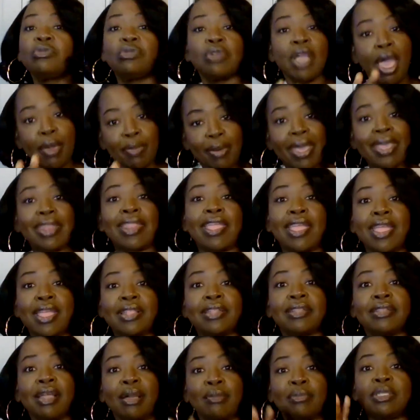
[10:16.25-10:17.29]
How about that?
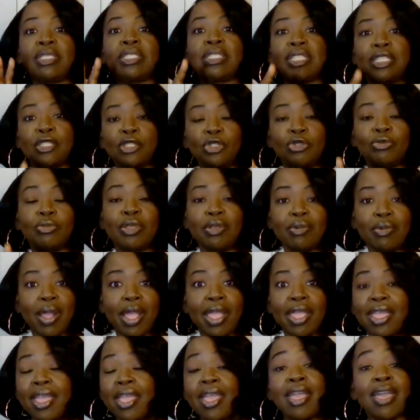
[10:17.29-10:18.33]
I'm gonna just let you be
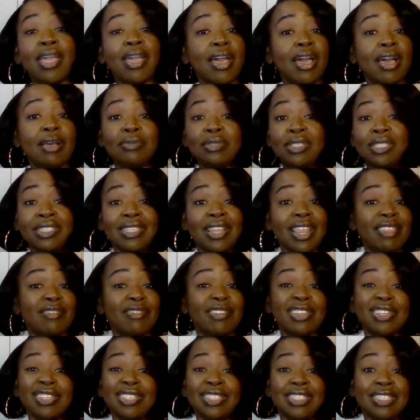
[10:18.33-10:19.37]
right. I'm just not even
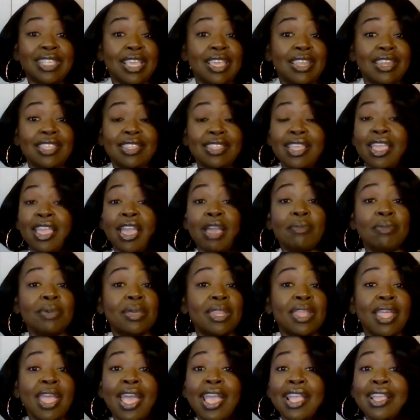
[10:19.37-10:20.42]
gonna say anything. I'm
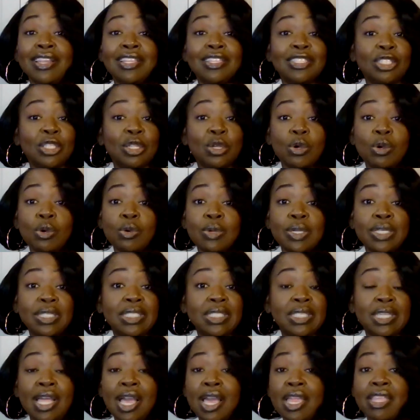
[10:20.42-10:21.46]
gonna act as though it's
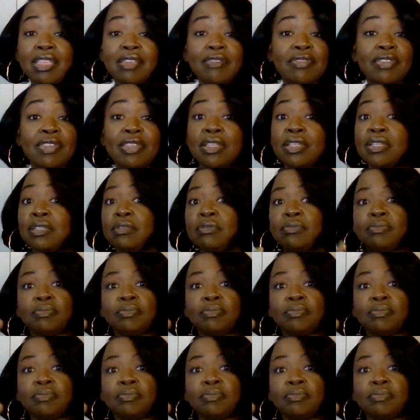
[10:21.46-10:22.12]
not even